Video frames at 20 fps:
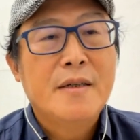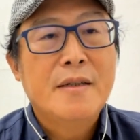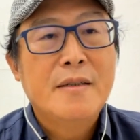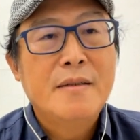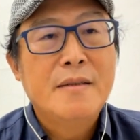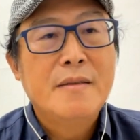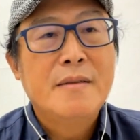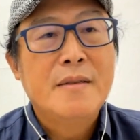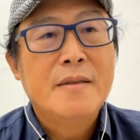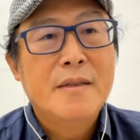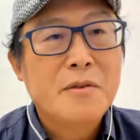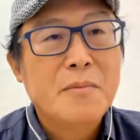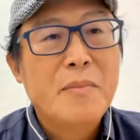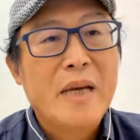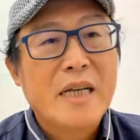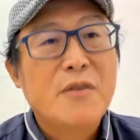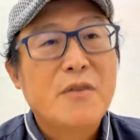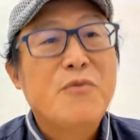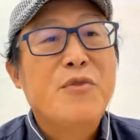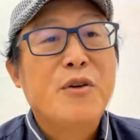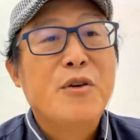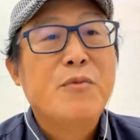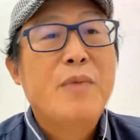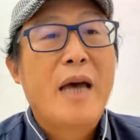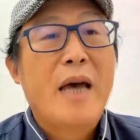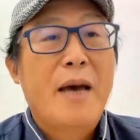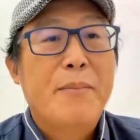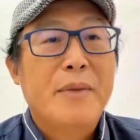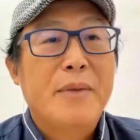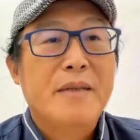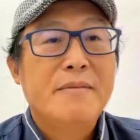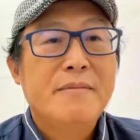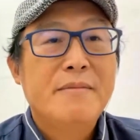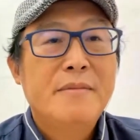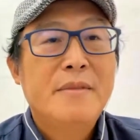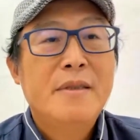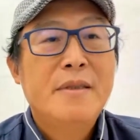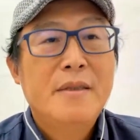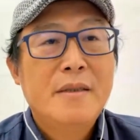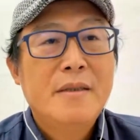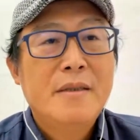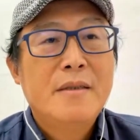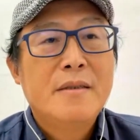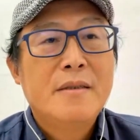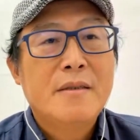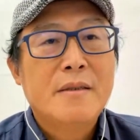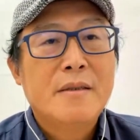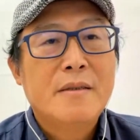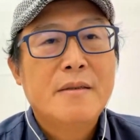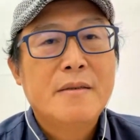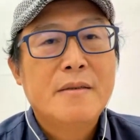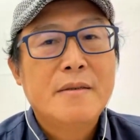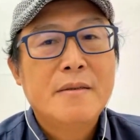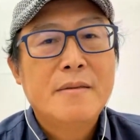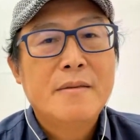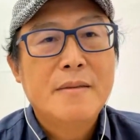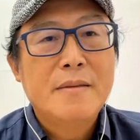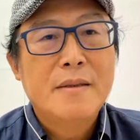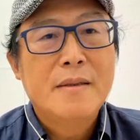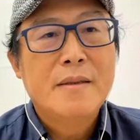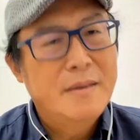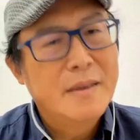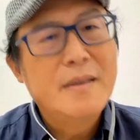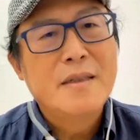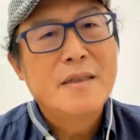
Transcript: resources to make the film happen.